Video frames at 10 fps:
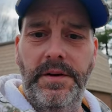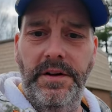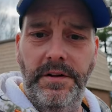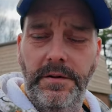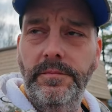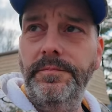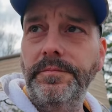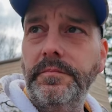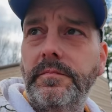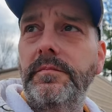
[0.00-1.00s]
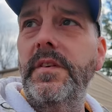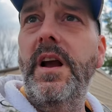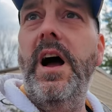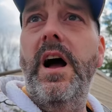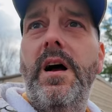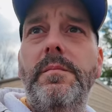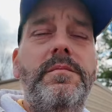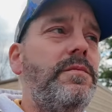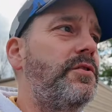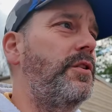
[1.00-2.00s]
But anywho,
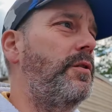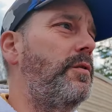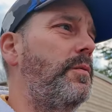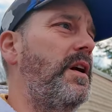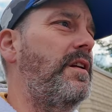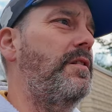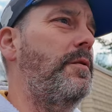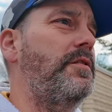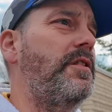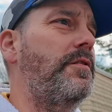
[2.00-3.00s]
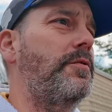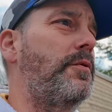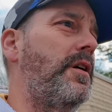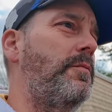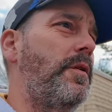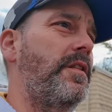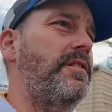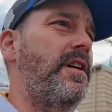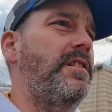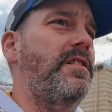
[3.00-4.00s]
um, so we had a notice on our door and one of the
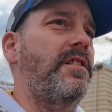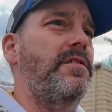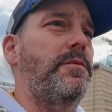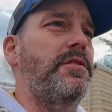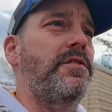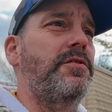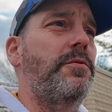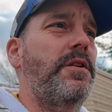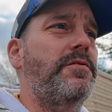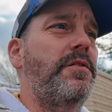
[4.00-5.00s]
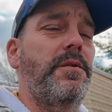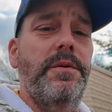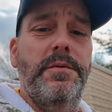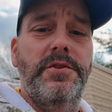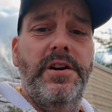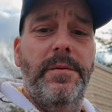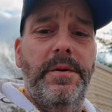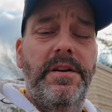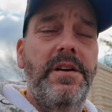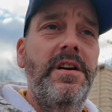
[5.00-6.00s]
tenants actually was in the store yesterday when I was
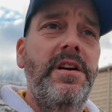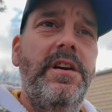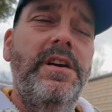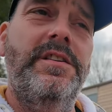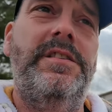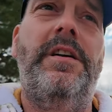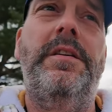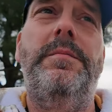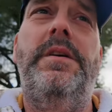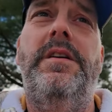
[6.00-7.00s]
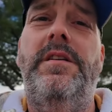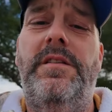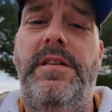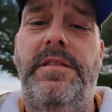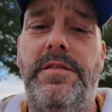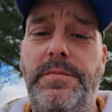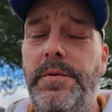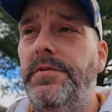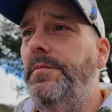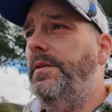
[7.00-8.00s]
shopping telling me that they're
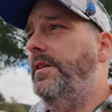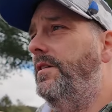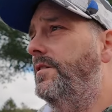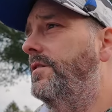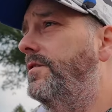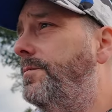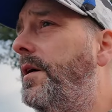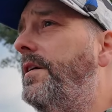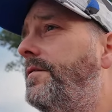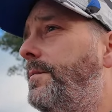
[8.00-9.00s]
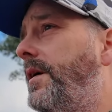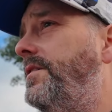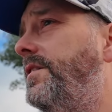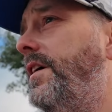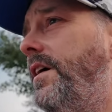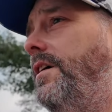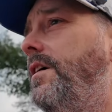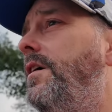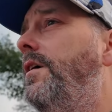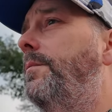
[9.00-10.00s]
supposed to be spraying for bugs today.
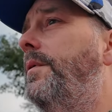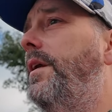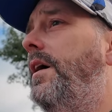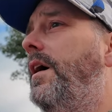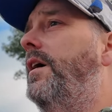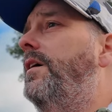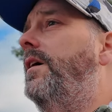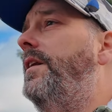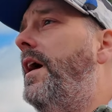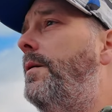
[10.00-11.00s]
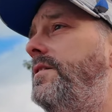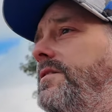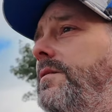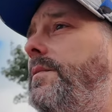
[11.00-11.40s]
But uh, now I see a